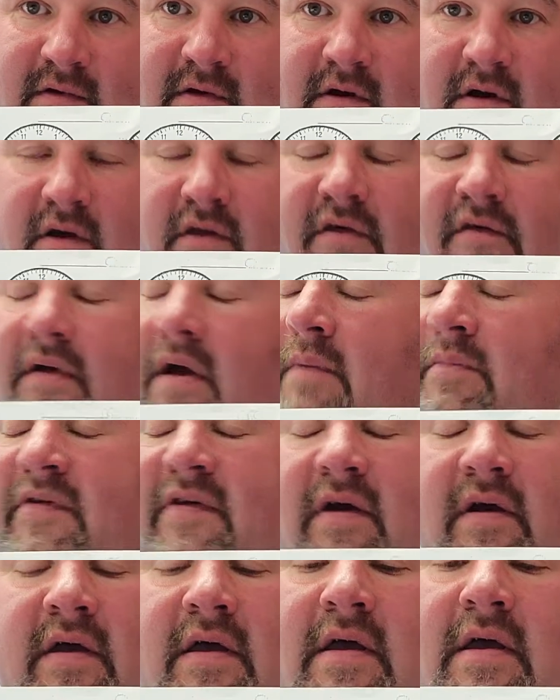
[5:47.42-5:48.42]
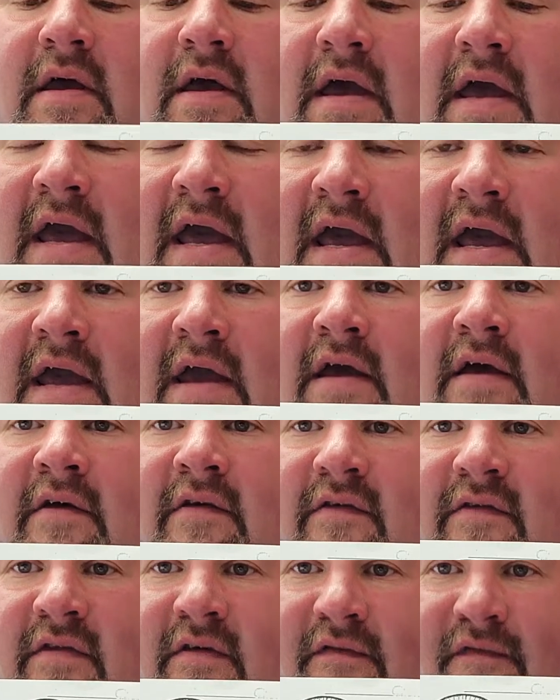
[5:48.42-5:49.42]
A
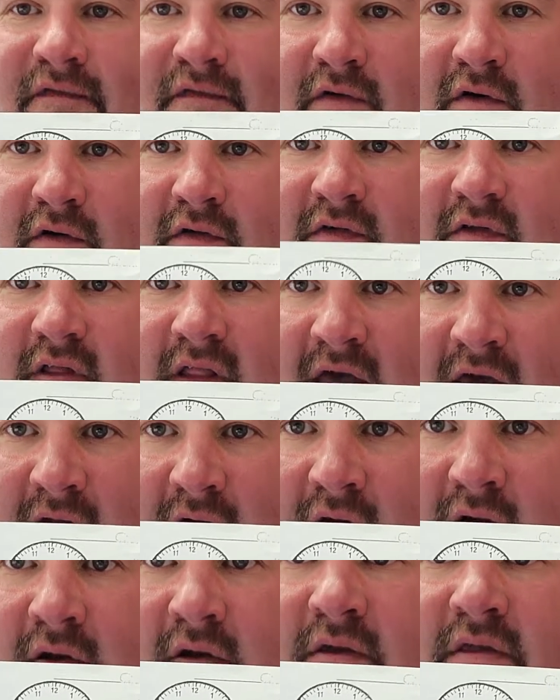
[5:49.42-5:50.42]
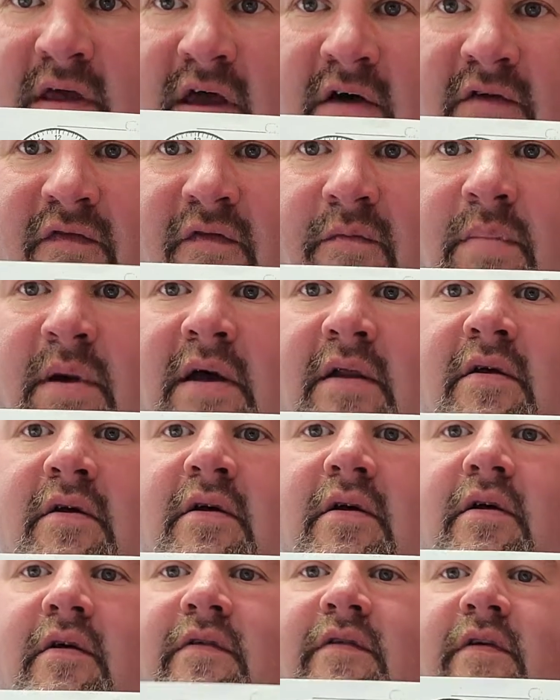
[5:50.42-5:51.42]
is the first letter of the alphabet.
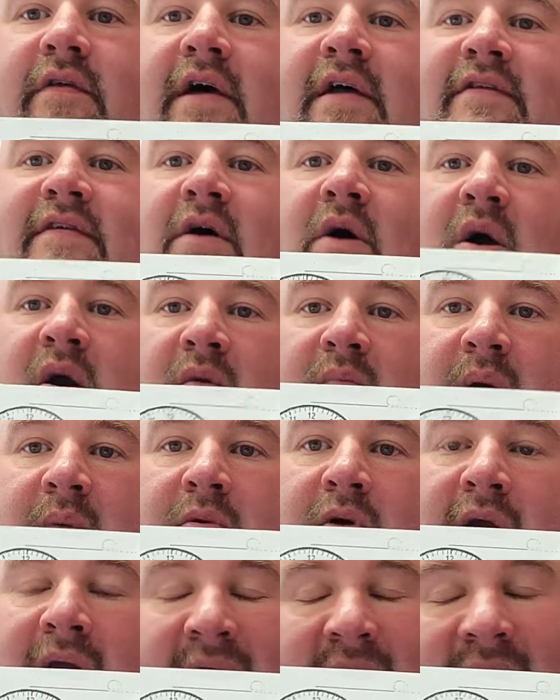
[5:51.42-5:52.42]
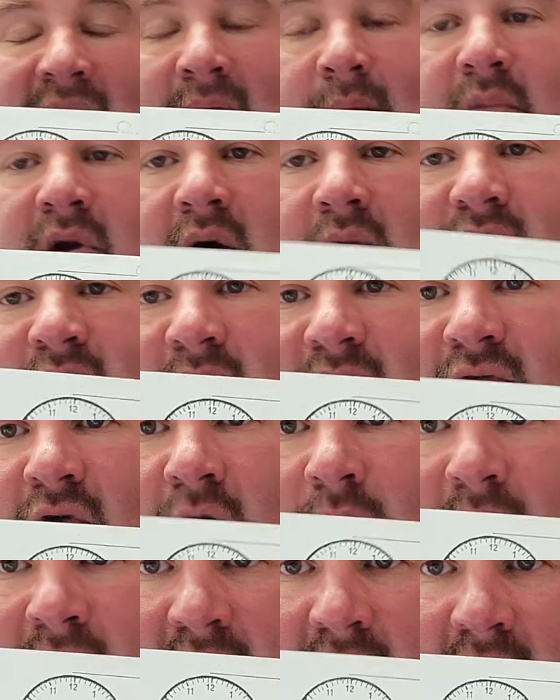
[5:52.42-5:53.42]
So that's how I remember AM comes before
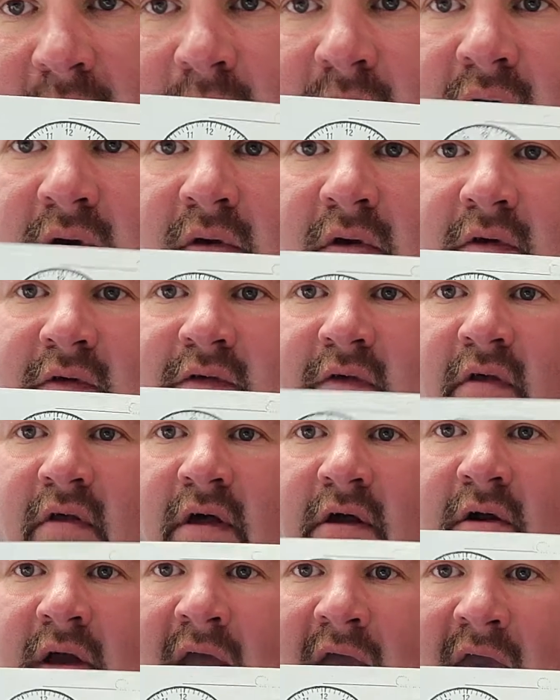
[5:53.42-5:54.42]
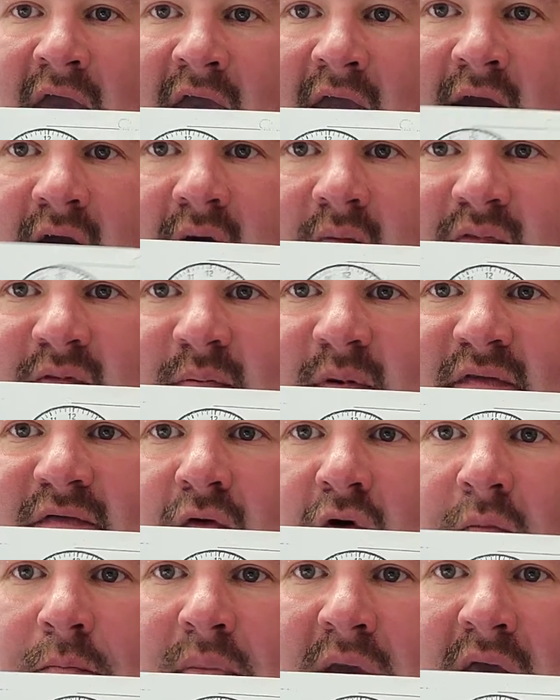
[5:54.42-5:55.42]
PM. So the letter A comes
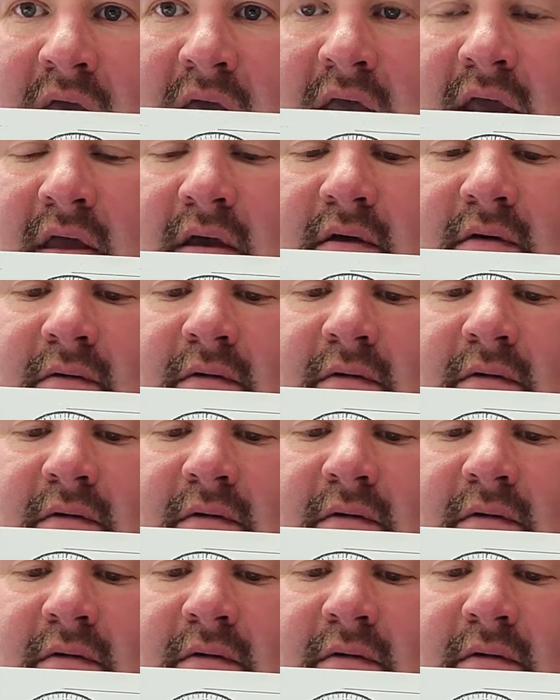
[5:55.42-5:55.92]
before P.